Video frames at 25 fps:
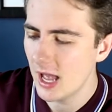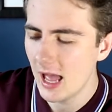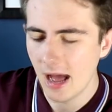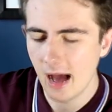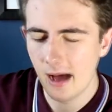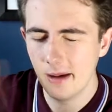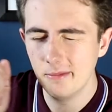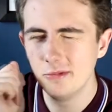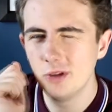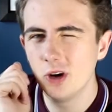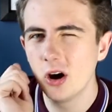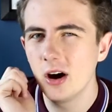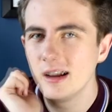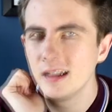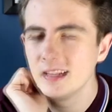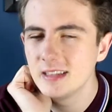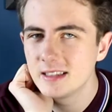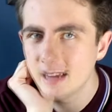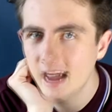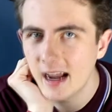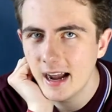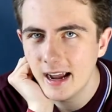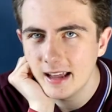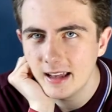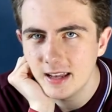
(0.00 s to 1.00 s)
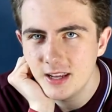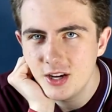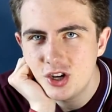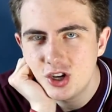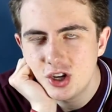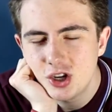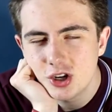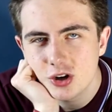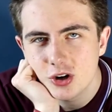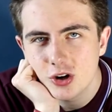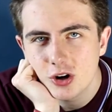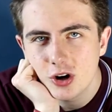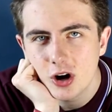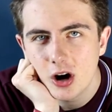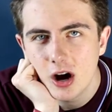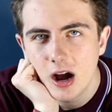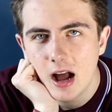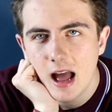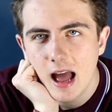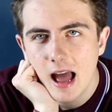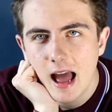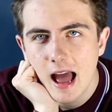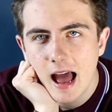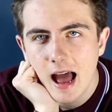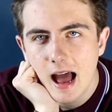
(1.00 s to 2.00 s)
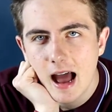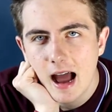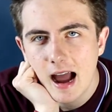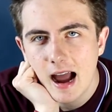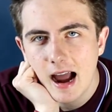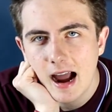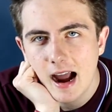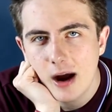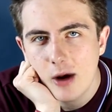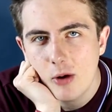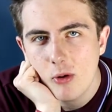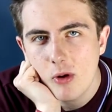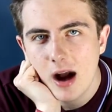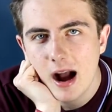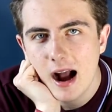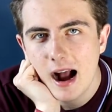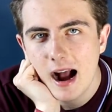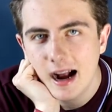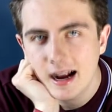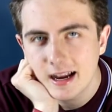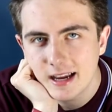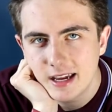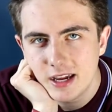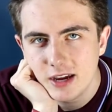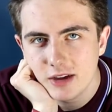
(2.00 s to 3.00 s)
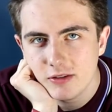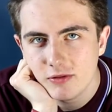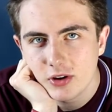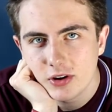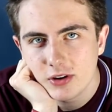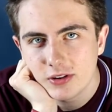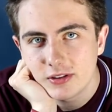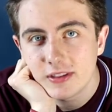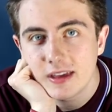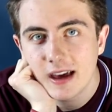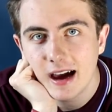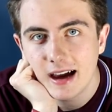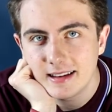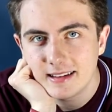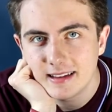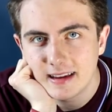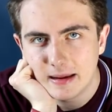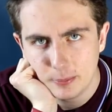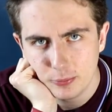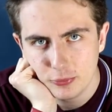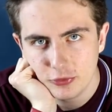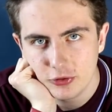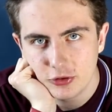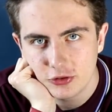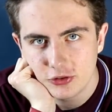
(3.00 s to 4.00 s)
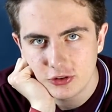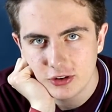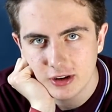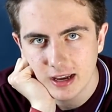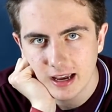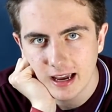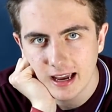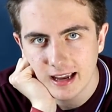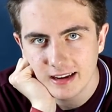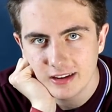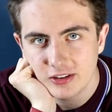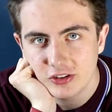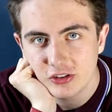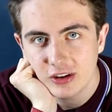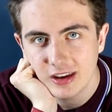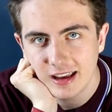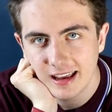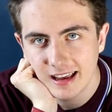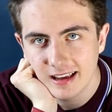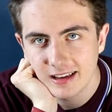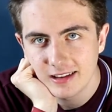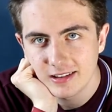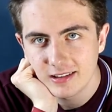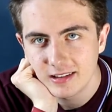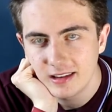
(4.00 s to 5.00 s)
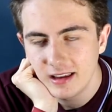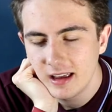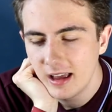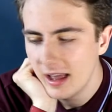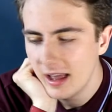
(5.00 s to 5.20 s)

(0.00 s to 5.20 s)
I'm not entirely sure how accurate that temperature gauge is.